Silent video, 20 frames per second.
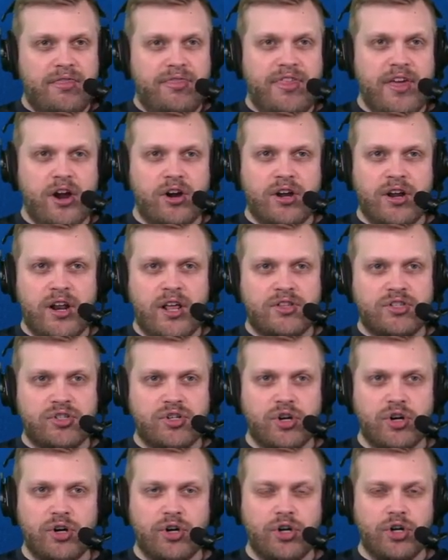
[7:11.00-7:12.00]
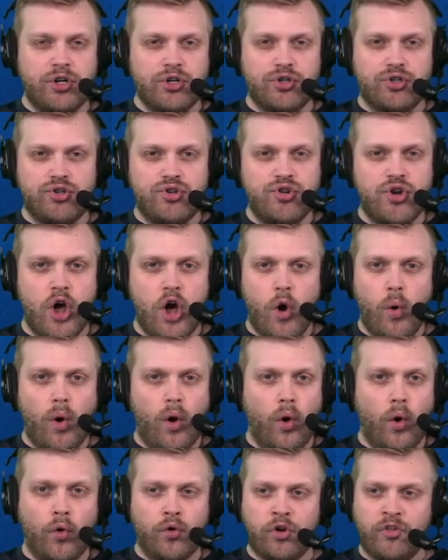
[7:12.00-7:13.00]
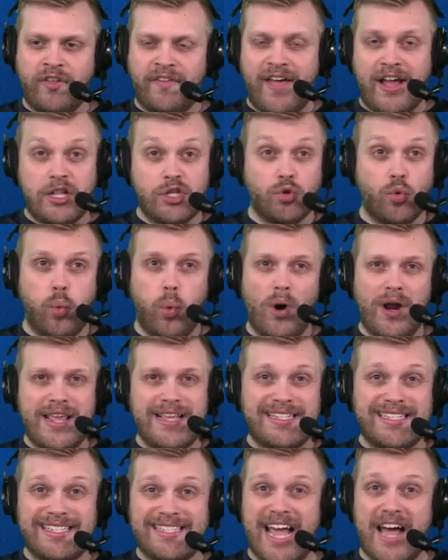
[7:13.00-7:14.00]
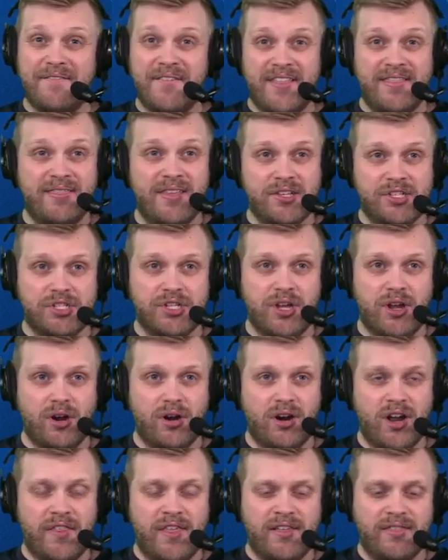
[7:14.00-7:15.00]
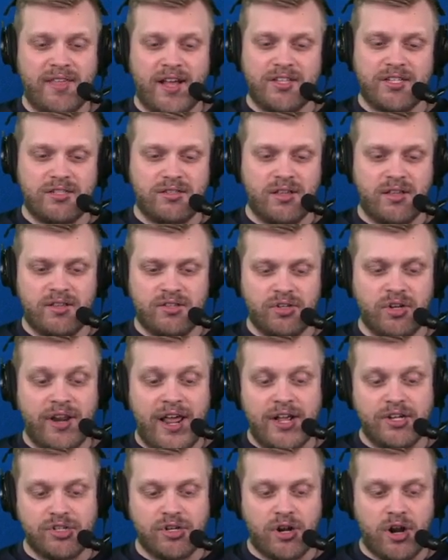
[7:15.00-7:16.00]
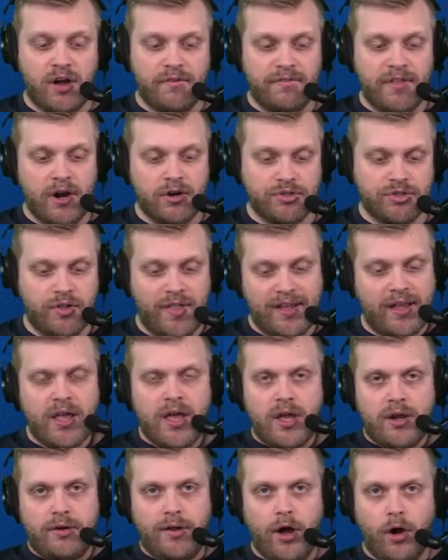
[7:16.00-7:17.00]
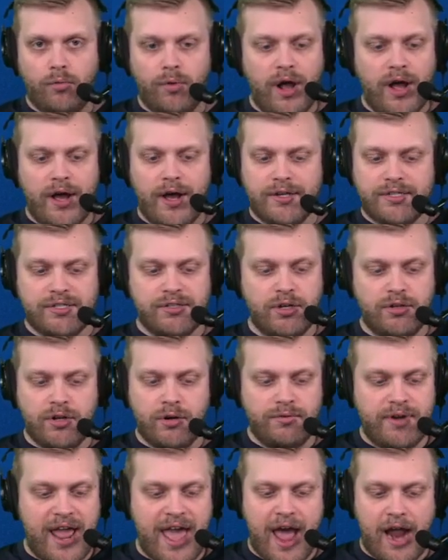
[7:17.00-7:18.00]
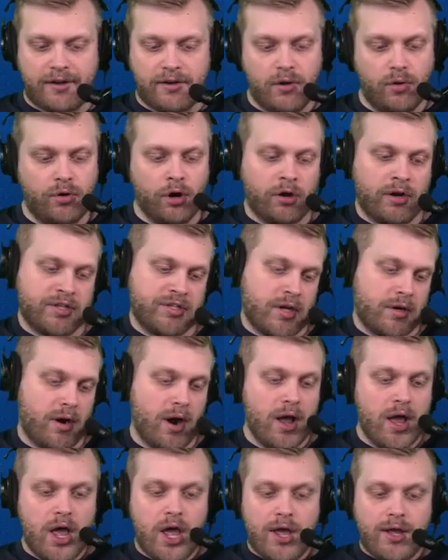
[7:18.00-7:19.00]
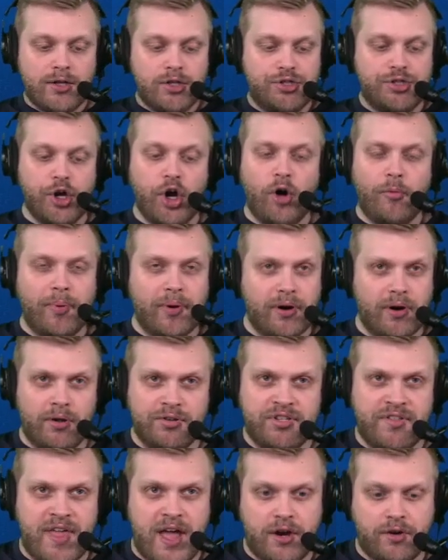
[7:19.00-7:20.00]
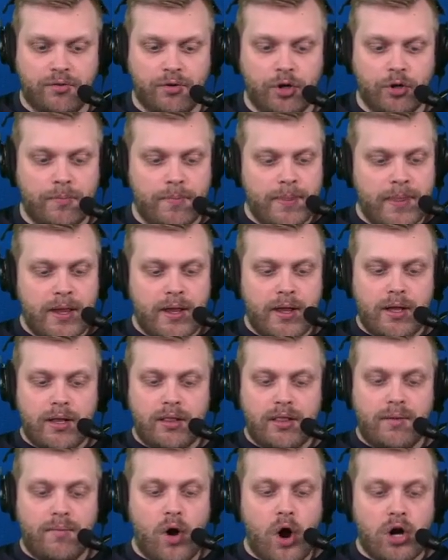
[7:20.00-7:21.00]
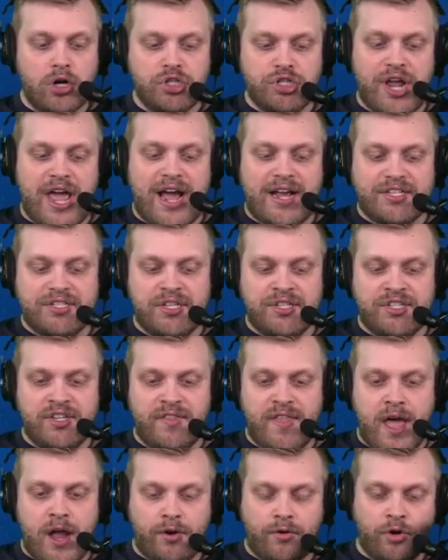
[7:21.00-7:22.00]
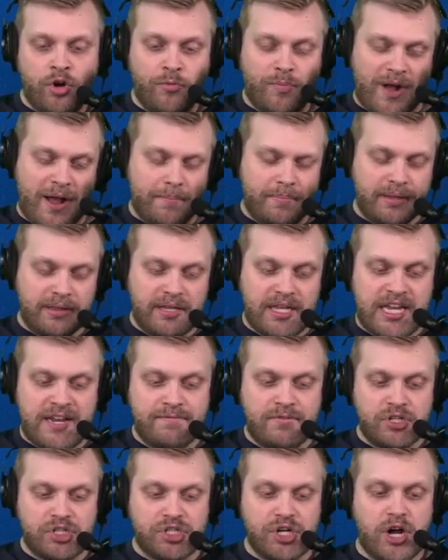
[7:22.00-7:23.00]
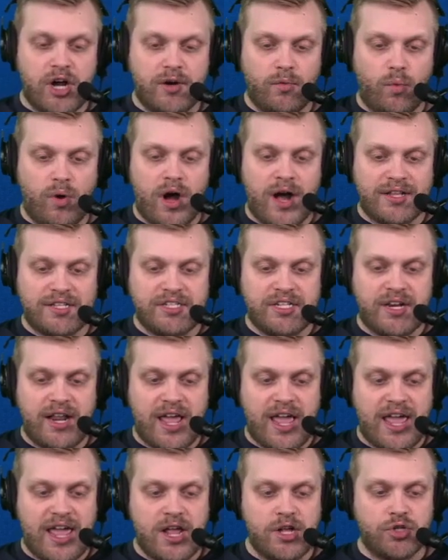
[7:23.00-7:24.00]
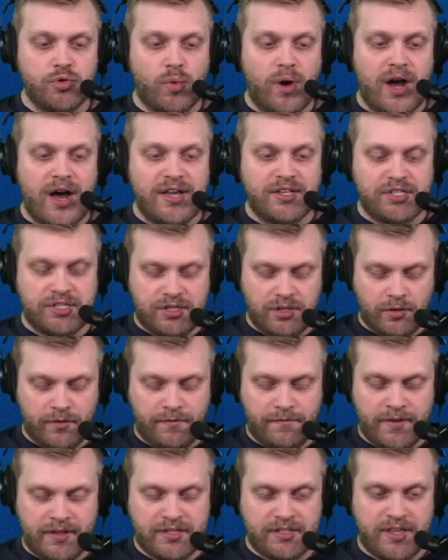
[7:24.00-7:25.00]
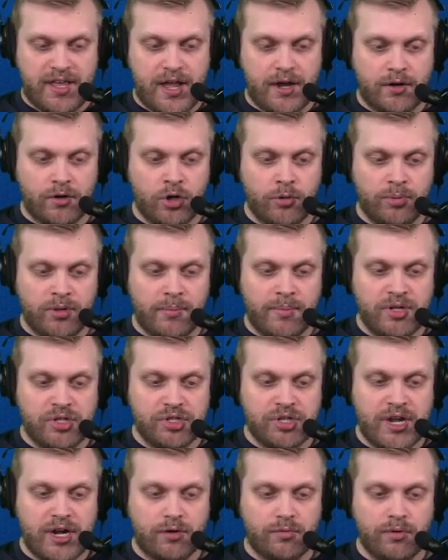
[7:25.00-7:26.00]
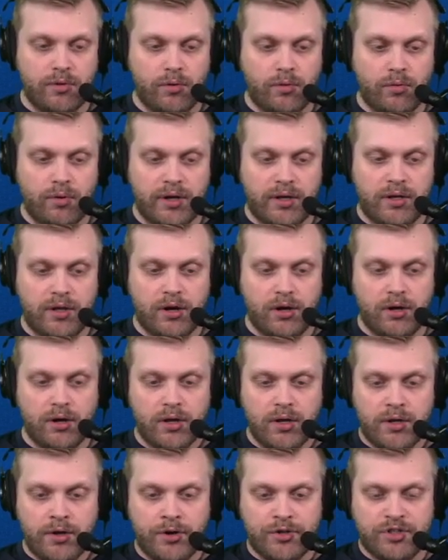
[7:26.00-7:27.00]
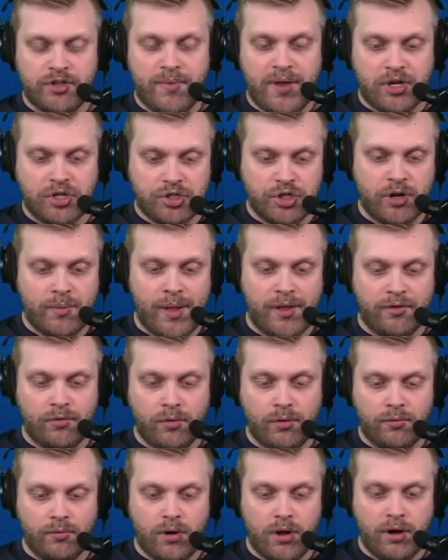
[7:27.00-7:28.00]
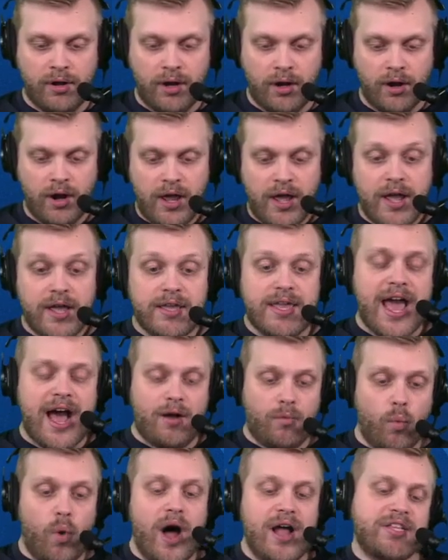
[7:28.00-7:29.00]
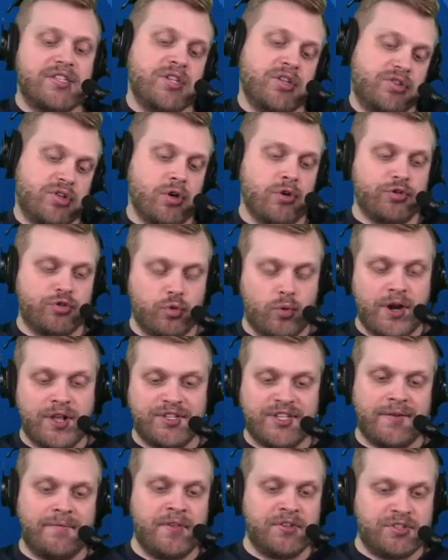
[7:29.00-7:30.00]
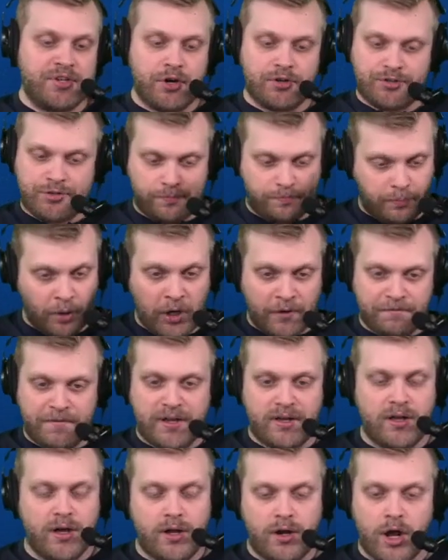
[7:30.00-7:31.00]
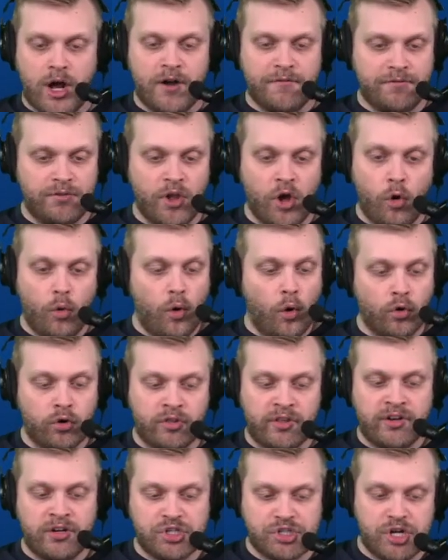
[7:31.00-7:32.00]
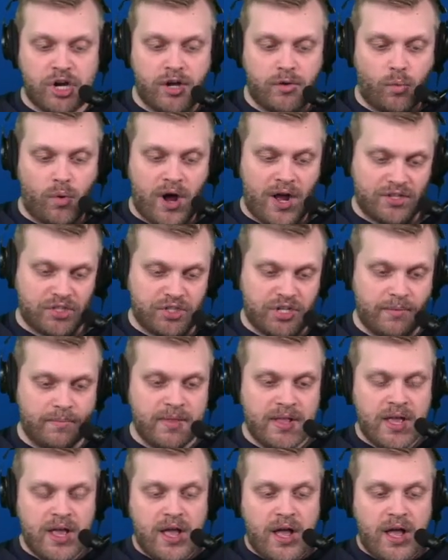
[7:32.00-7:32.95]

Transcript: they're going to turn no older than, like, 27 this year. I think that's a good age cutoff there. So, like, no Russ, no Dak, no Kirk, etc. Joe Burrow's in that group. Lamar Jackson's in that group. I believe Deshaun Watson, age-wise, still fits that group. Let me check real quick here just to make sure I'm not doing wrong here. Yeah, Watson turns 27 this year, so perfect cutoff. No older than Deshaun Watson.